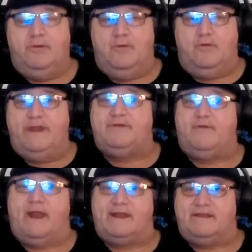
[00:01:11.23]
You
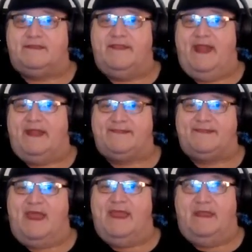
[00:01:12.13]
redirect it to that
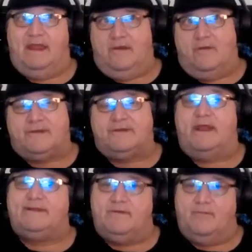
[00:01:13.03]
site. It looks
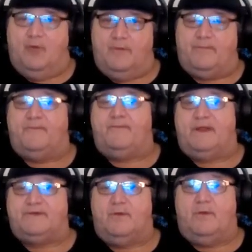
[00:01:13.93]
nicer, more
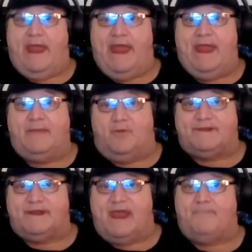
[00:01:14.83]
professional.
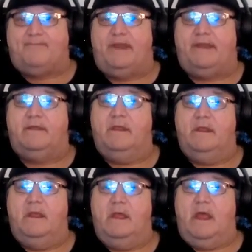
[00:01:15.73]
And what's happening?
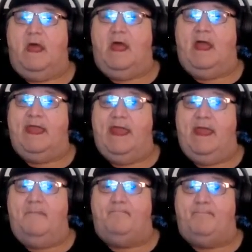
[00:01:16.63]
I
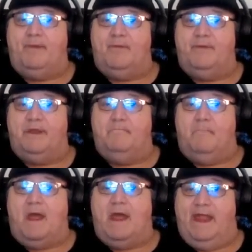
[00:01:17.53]
am
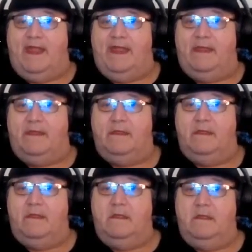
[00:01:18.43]
building my
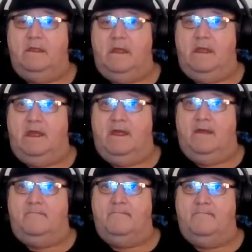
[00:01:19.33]

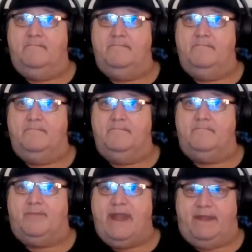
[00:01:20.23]
um,
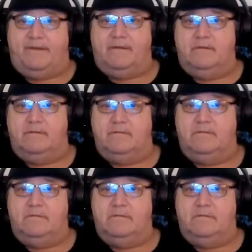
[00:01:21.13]
brand.